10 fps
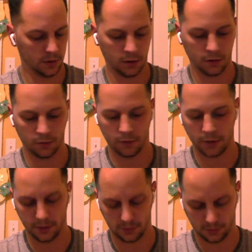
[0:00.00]
All
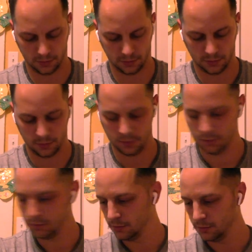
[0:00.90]
right.
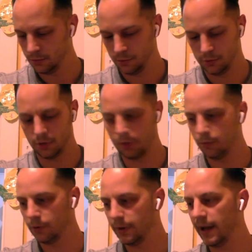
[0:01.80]

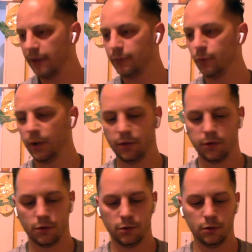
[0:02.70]
So we're halfway
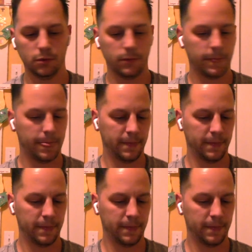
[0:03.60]
through.